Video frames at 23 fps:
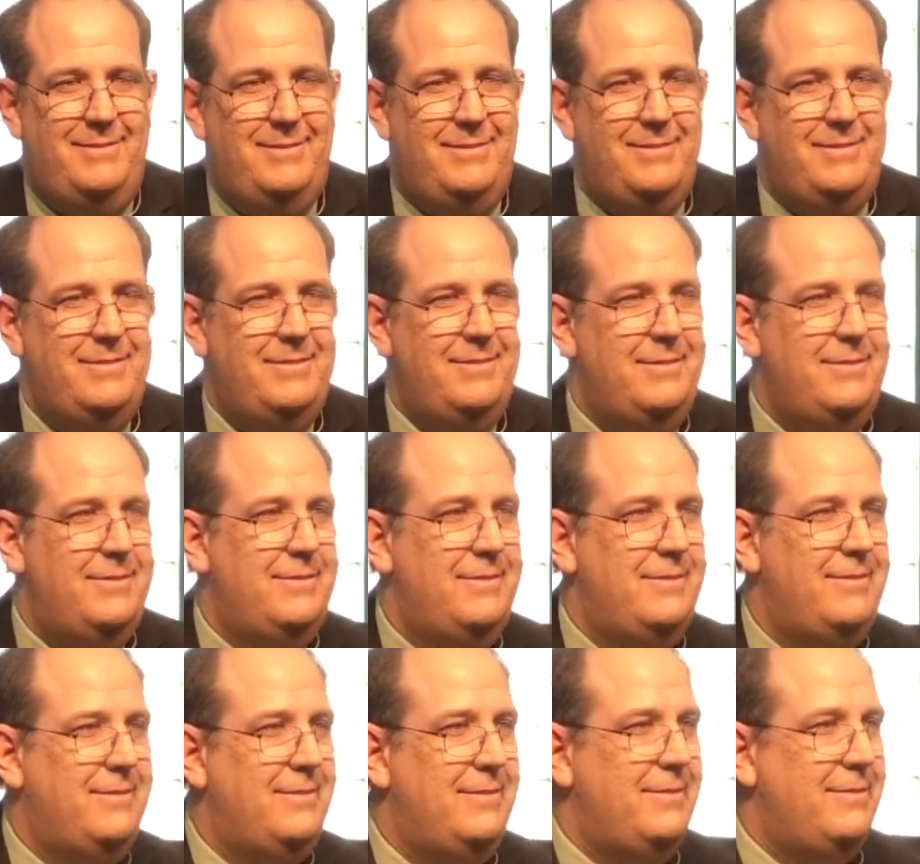
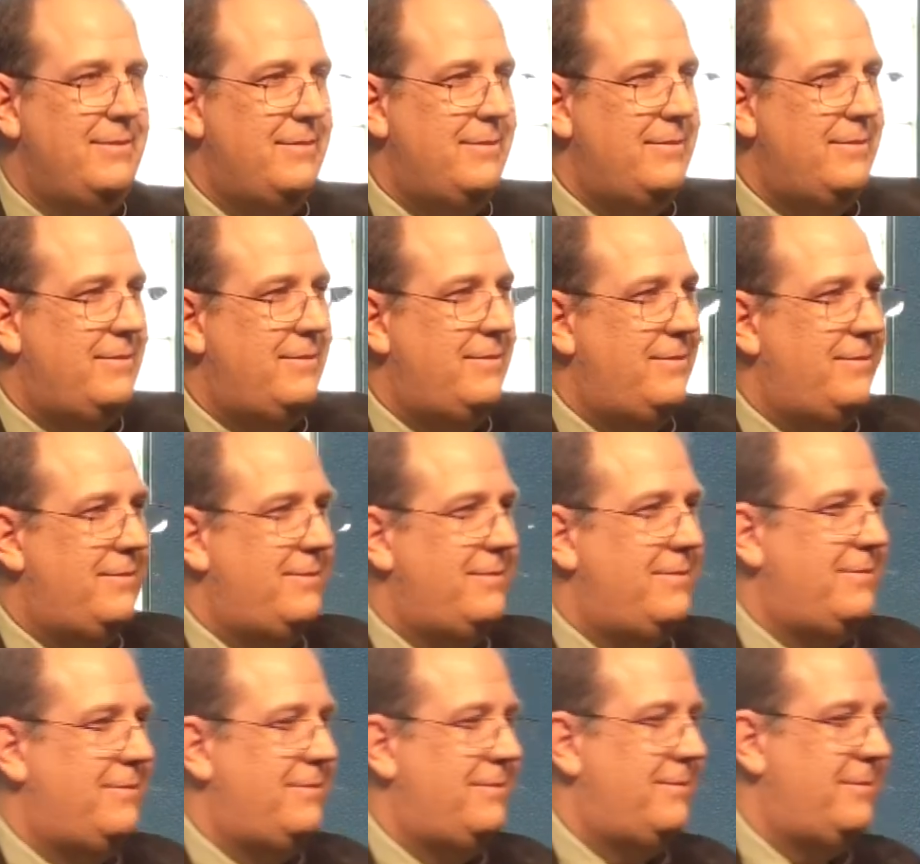
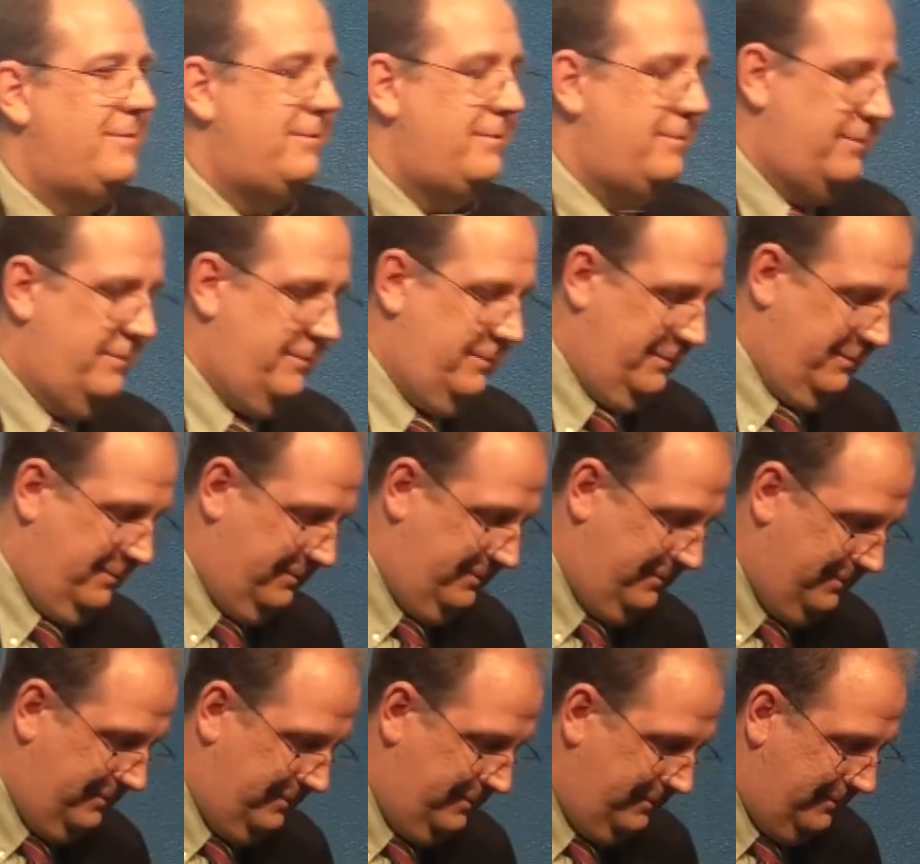Nothing is said.